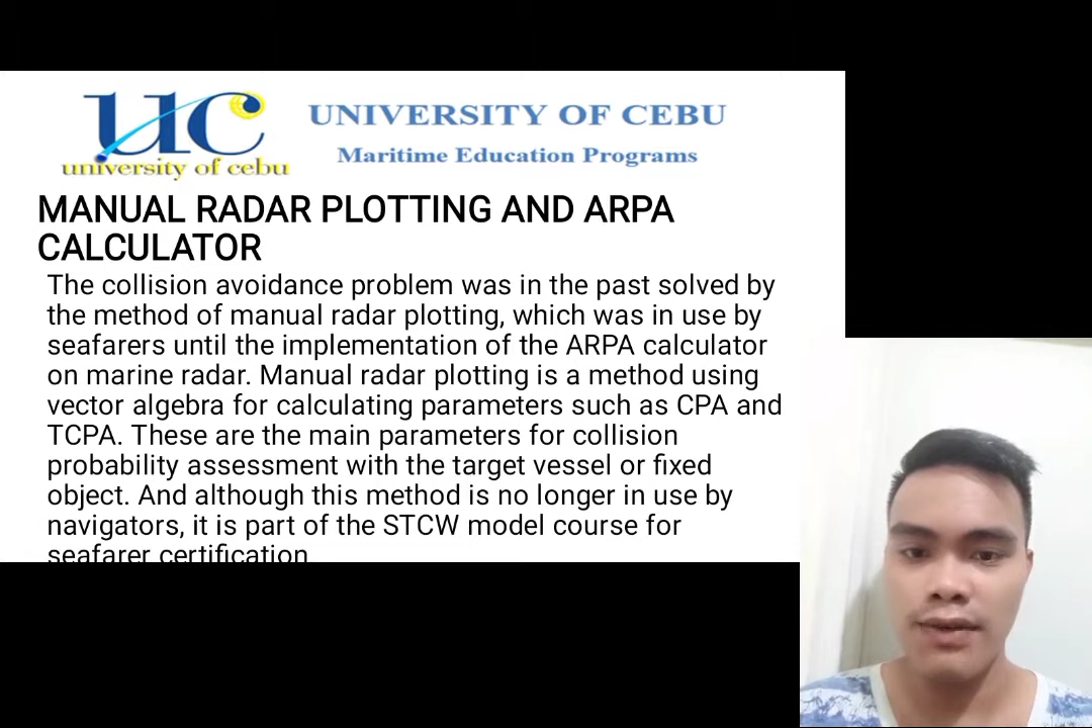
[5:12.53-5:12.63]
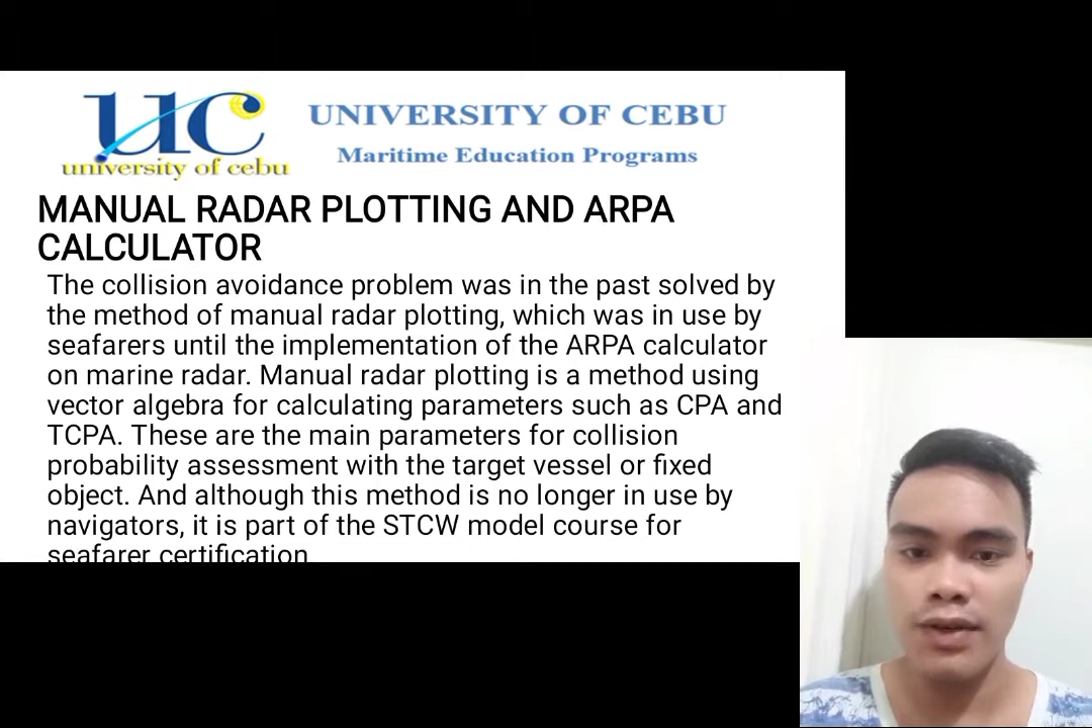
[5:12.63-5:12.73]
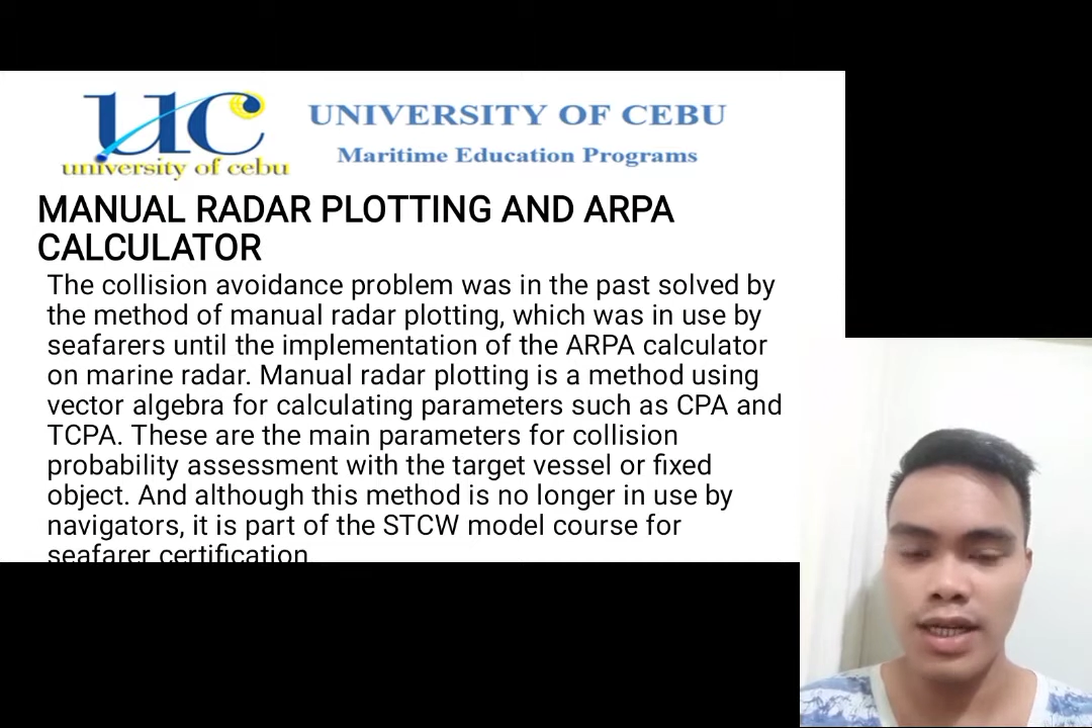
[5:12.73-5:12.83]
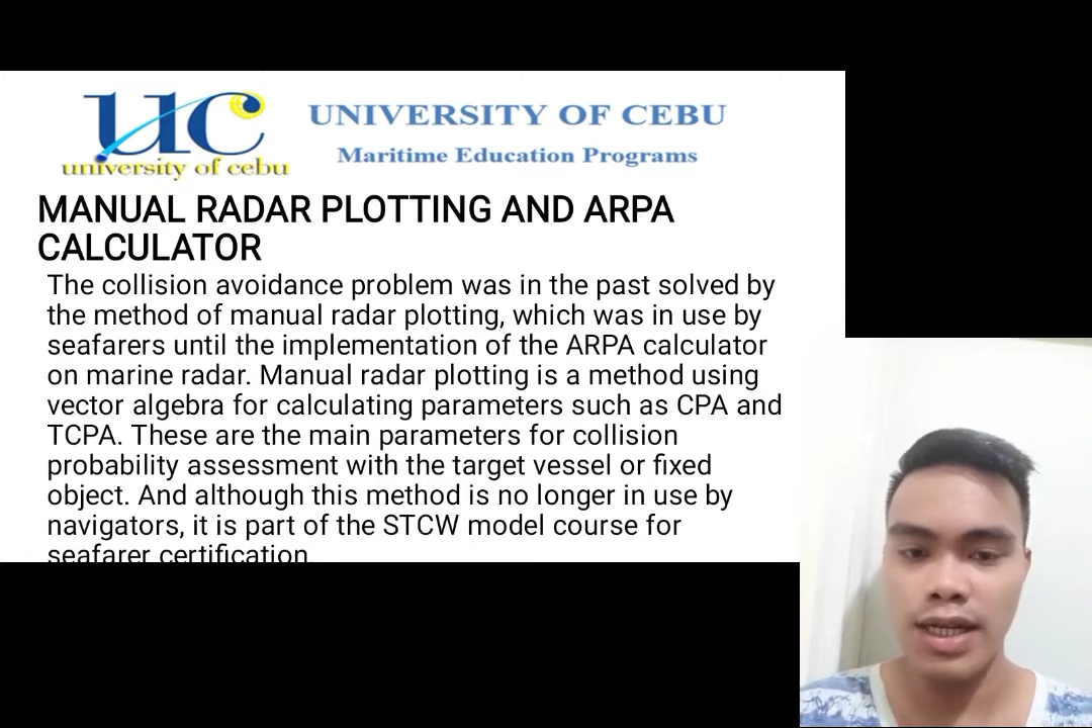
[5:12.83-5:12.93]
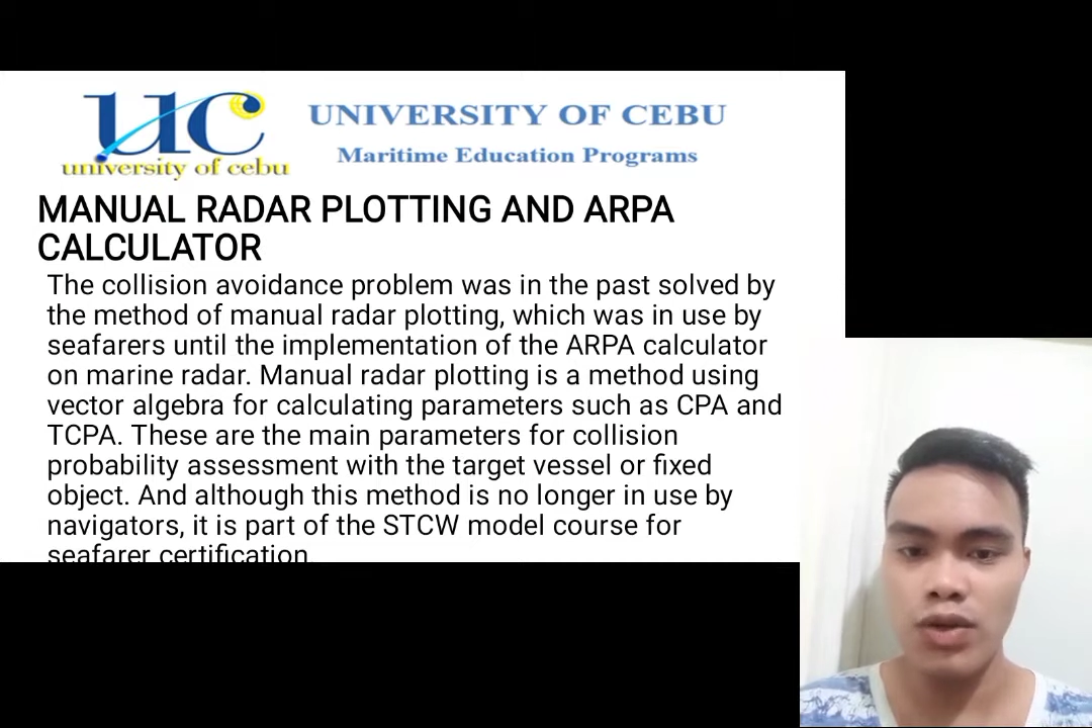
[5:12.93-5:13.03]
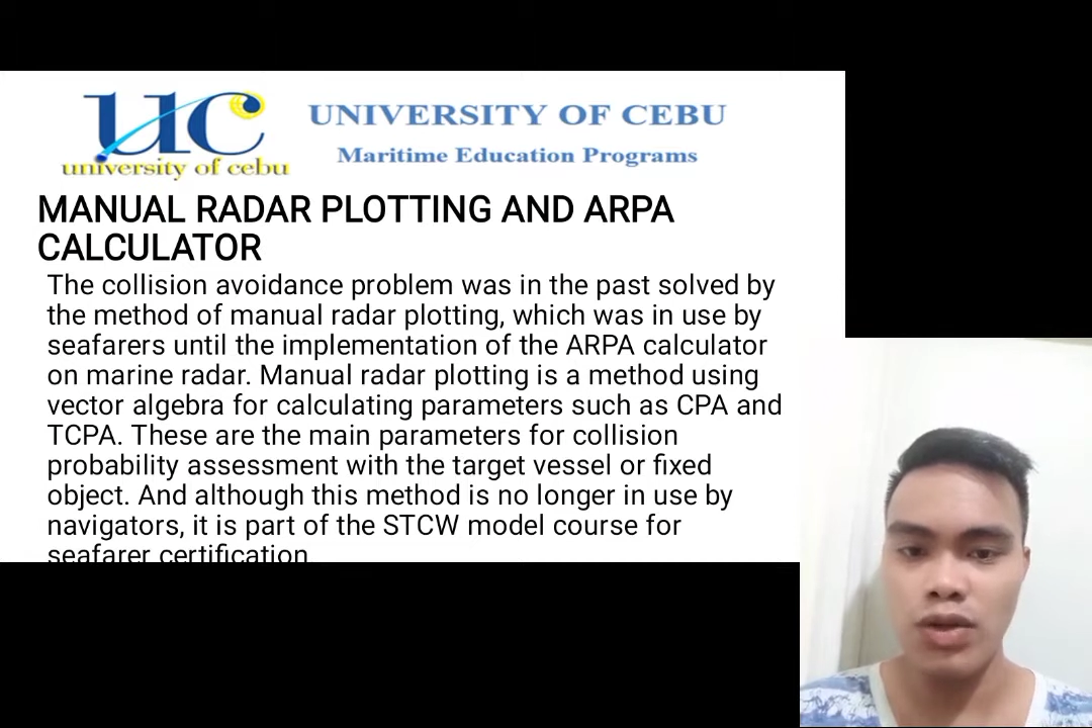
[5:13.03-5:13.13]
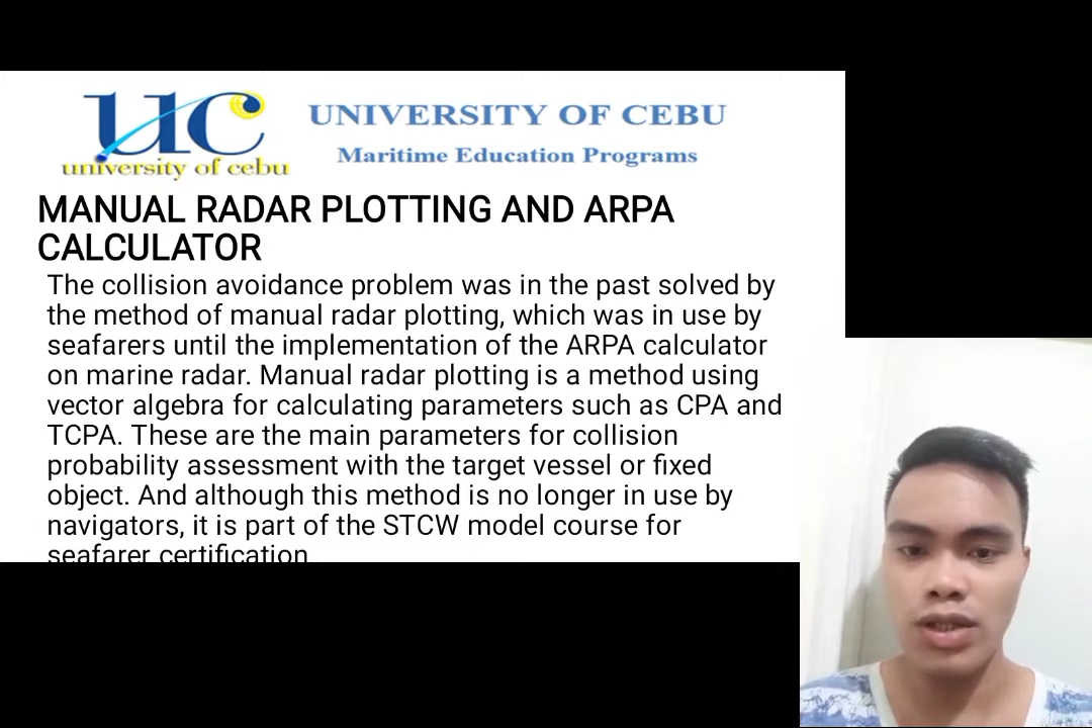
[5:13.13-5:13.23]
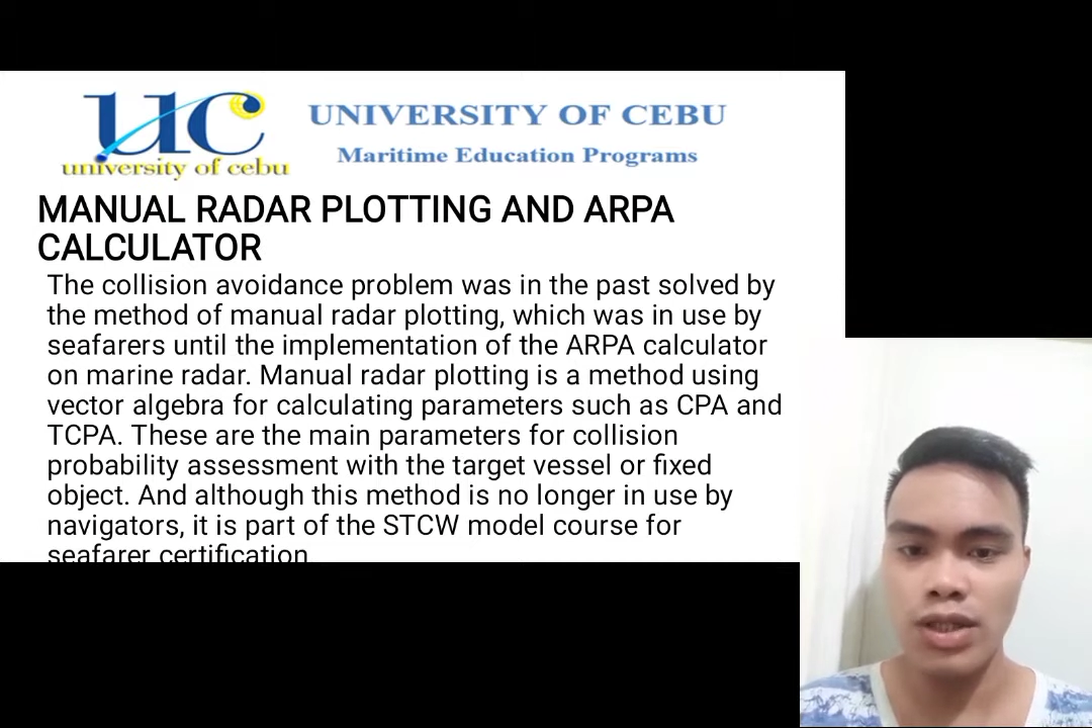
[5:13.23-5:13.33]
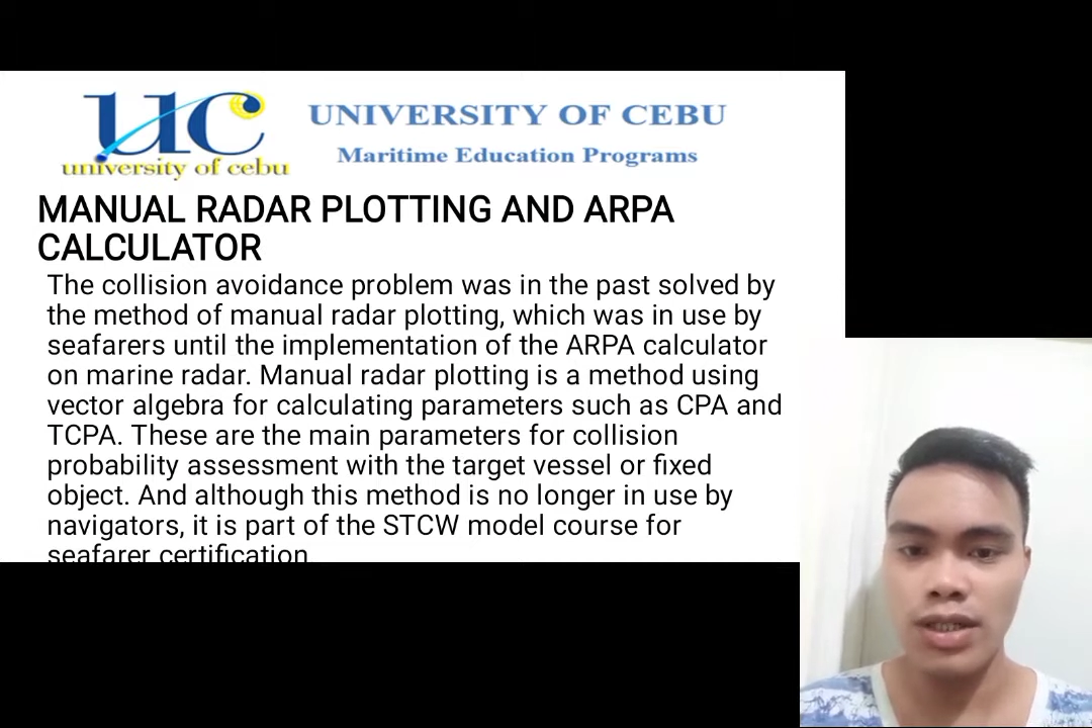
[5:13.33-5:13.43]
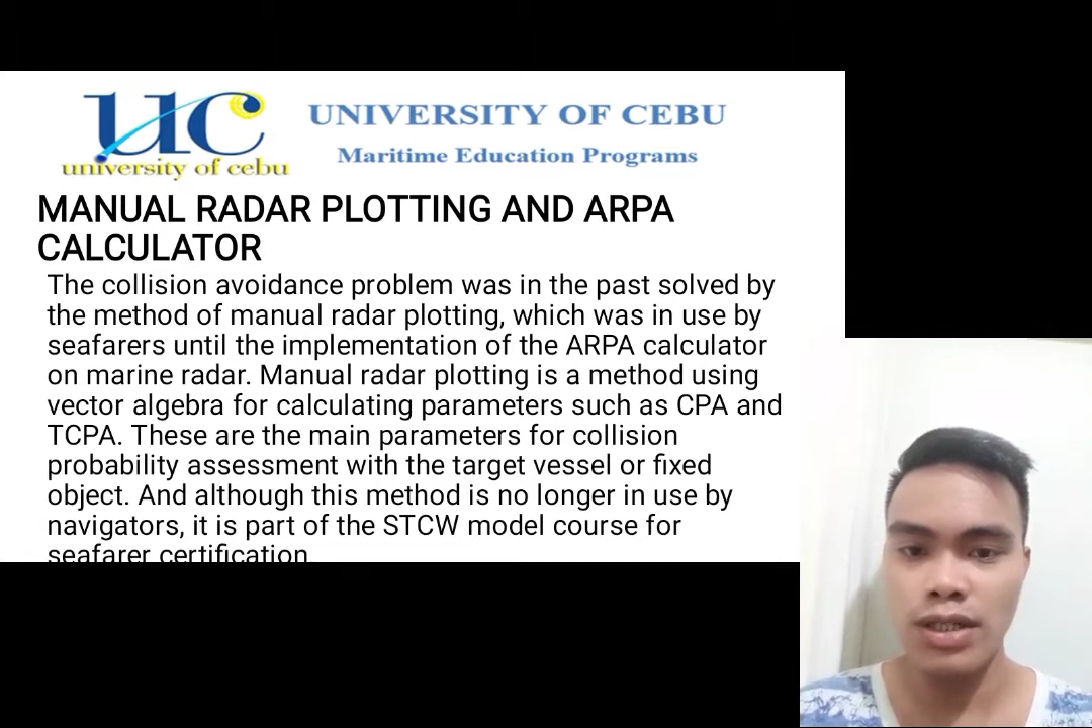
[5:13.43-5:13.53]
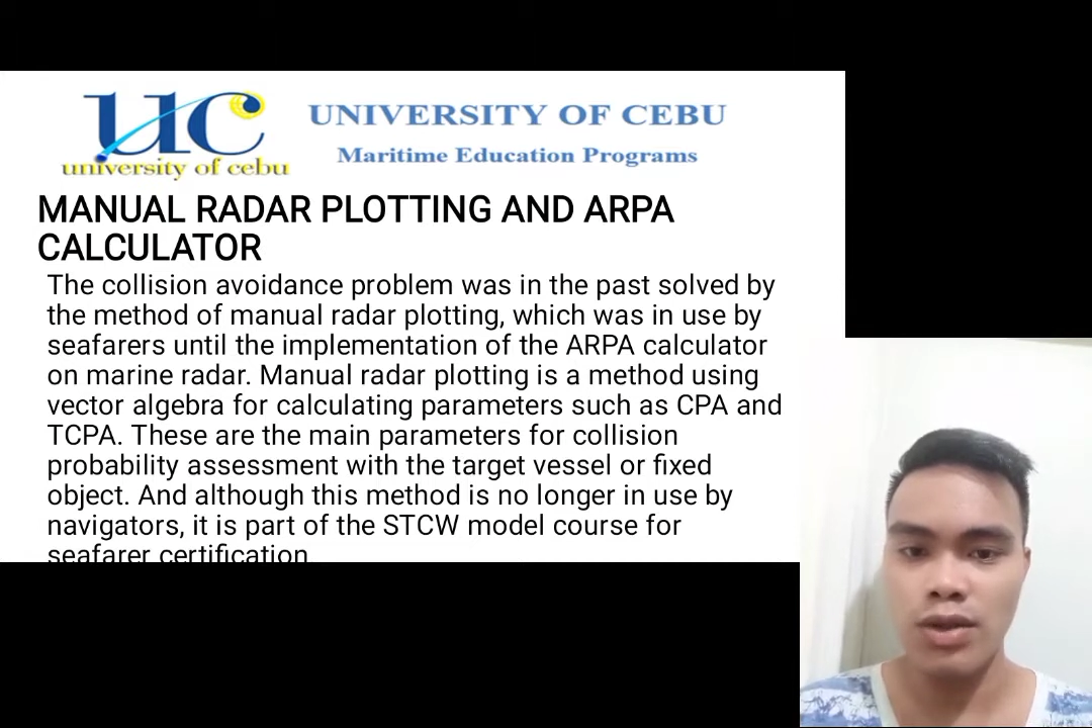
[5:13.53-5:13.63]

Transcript: for the users